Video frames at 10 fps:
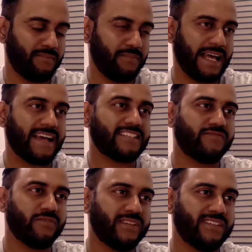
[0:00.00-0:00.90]

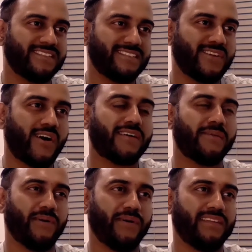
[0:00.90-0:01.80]
blasphemous to talk
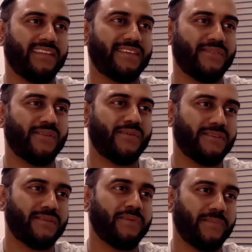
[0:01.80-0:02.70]
about it like you know a
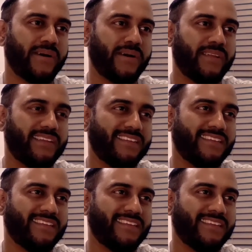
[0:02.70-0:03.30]
little bit about it.